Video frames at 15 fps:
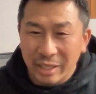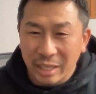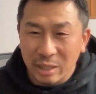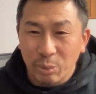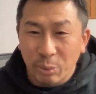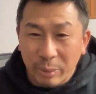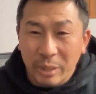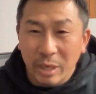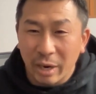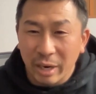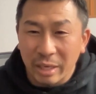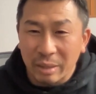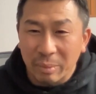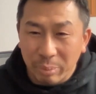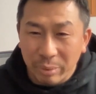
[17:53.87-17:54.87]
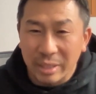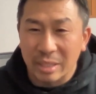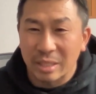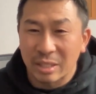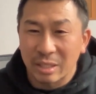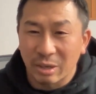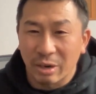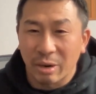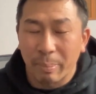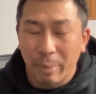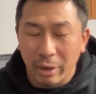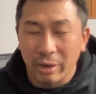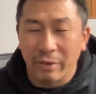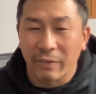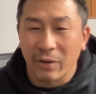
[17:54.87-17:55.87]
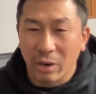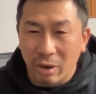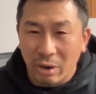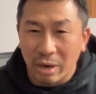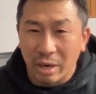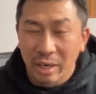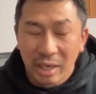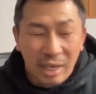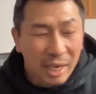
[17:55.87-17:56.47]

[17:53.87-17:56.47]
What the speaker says: That's what we call it in prison. You're a part of our car.